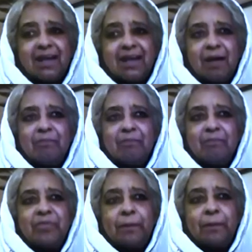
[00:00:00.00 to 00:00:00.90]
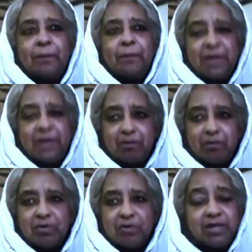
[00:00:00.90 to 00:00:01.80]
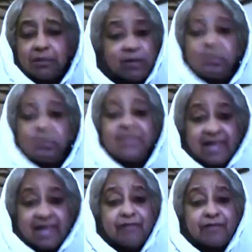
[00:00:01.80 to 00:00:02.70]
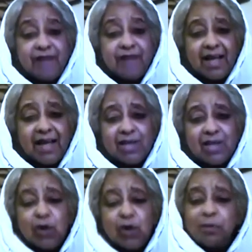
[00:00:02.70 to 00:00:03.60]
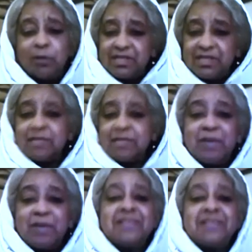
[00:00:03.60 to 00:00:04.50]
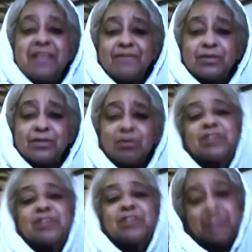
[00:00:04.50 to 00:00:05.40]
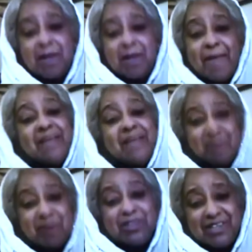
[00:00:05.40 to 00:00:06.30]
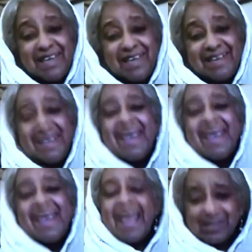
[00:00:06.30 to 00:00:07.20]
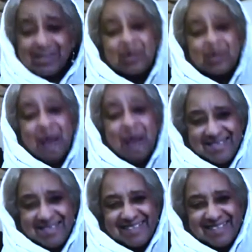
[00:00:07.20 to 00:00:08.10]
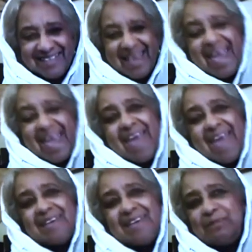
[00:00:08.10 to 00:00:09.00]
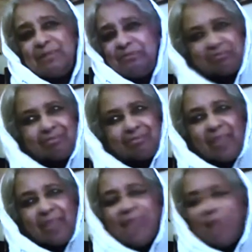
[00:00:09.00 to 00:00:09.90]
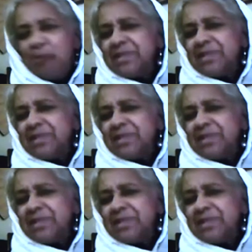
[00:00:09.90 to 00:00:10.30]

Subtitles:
the people, many of the people that they could find who participated in that first march, to come back and march again. And so I did. And that was an